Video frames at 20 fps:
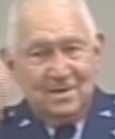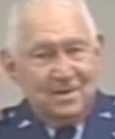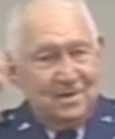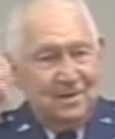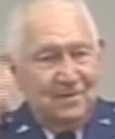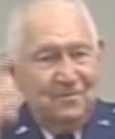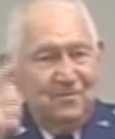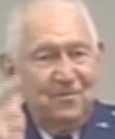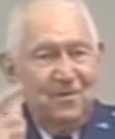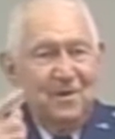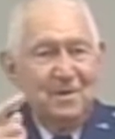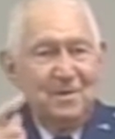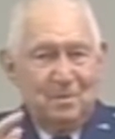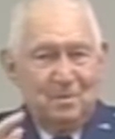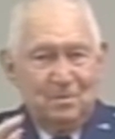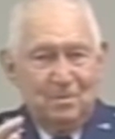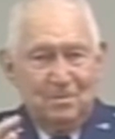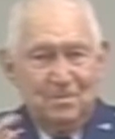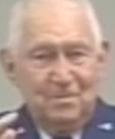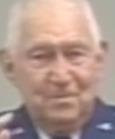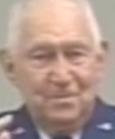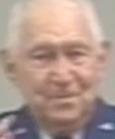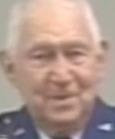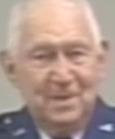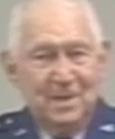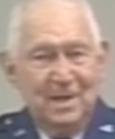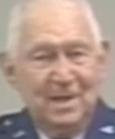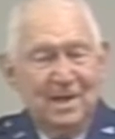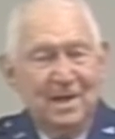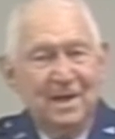and they'd flip them.
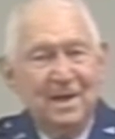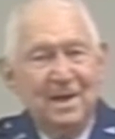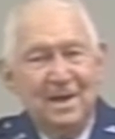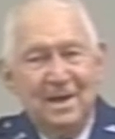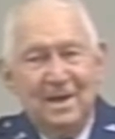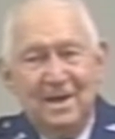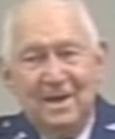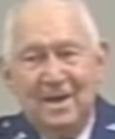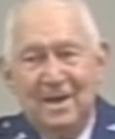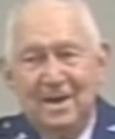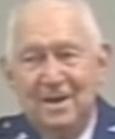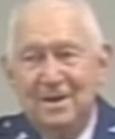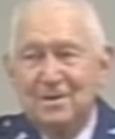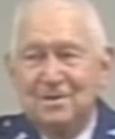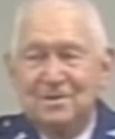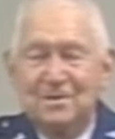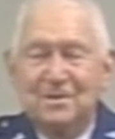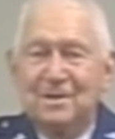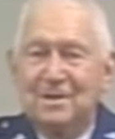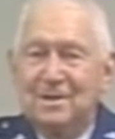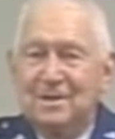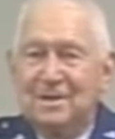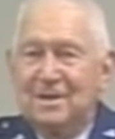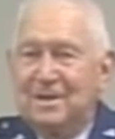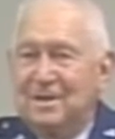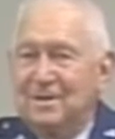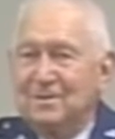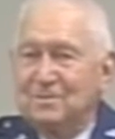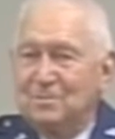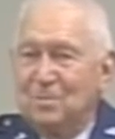And there's,
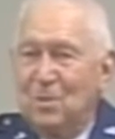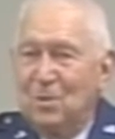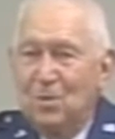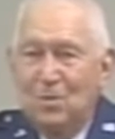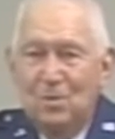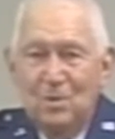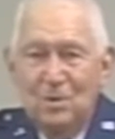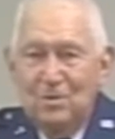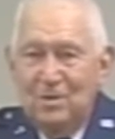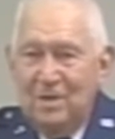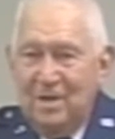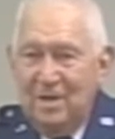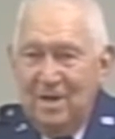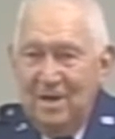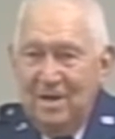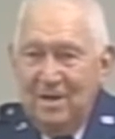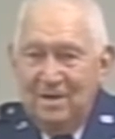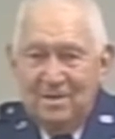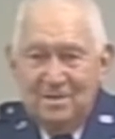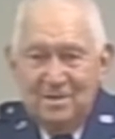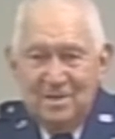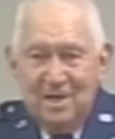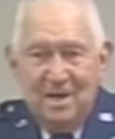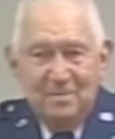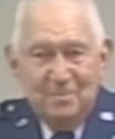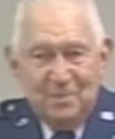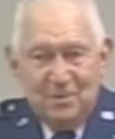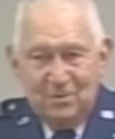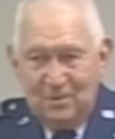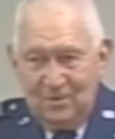there's more wounded there than the
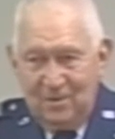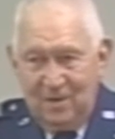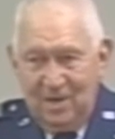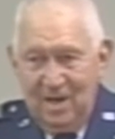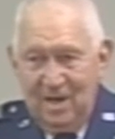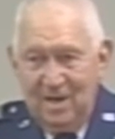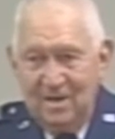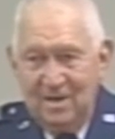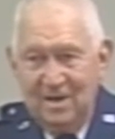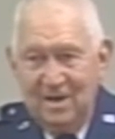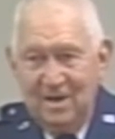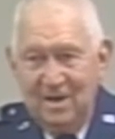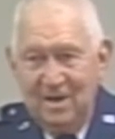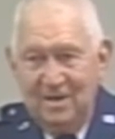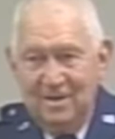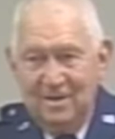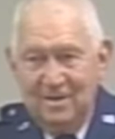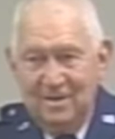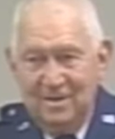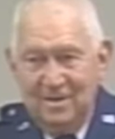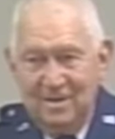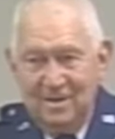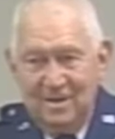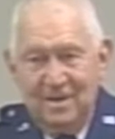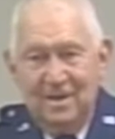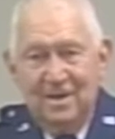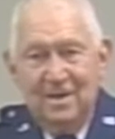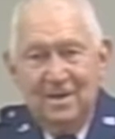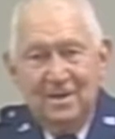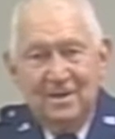Japs wounded that night.
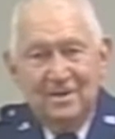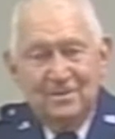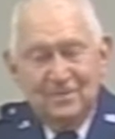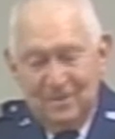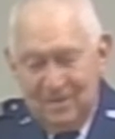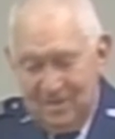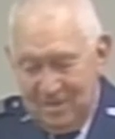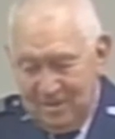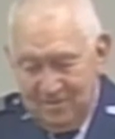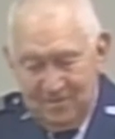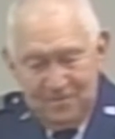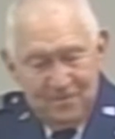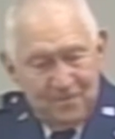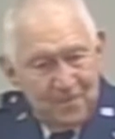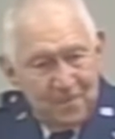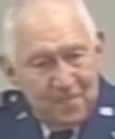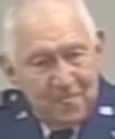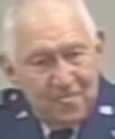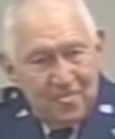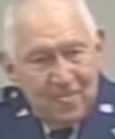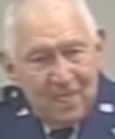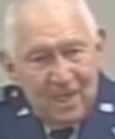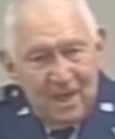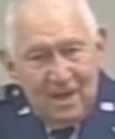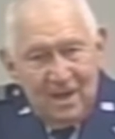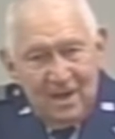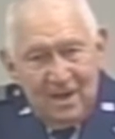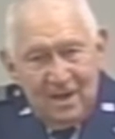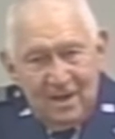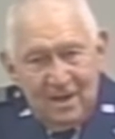Well,
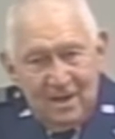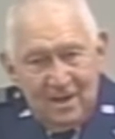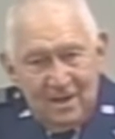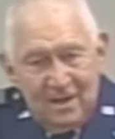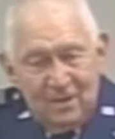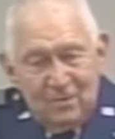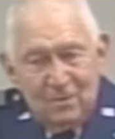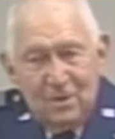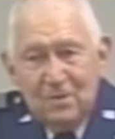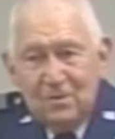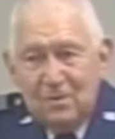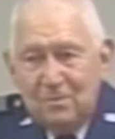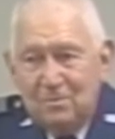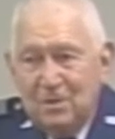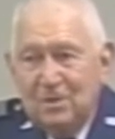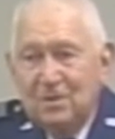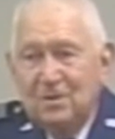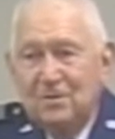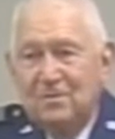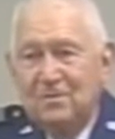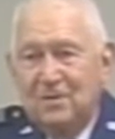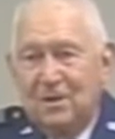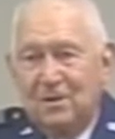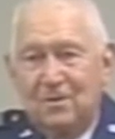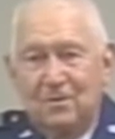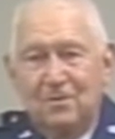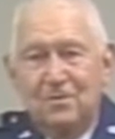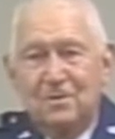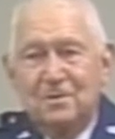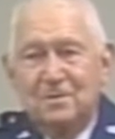we were moved on
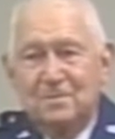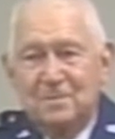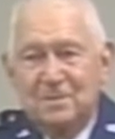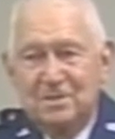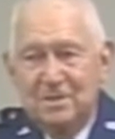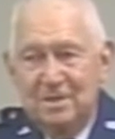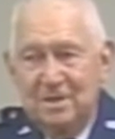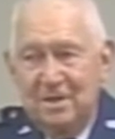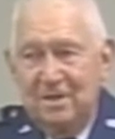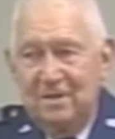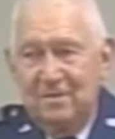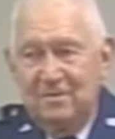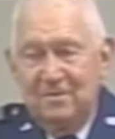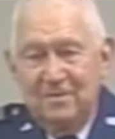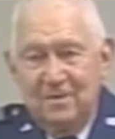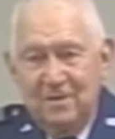Christmas Eve